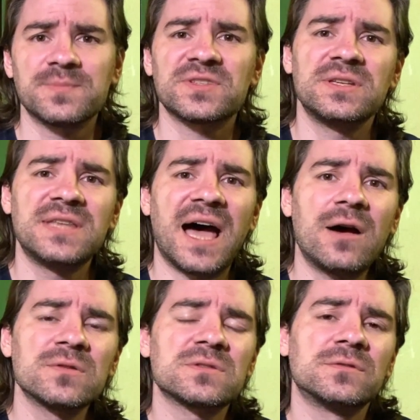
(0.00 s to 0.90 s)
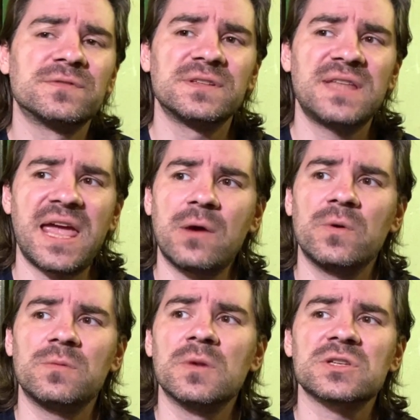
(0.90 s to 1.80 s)
ups and downs of the day
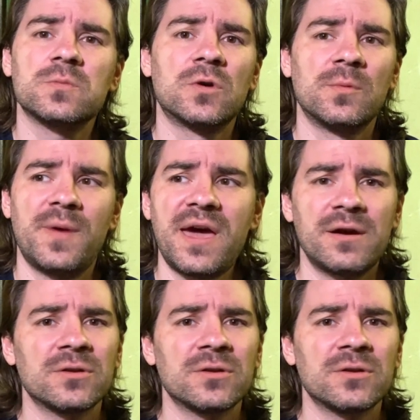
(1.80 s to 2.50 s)
with much more bear,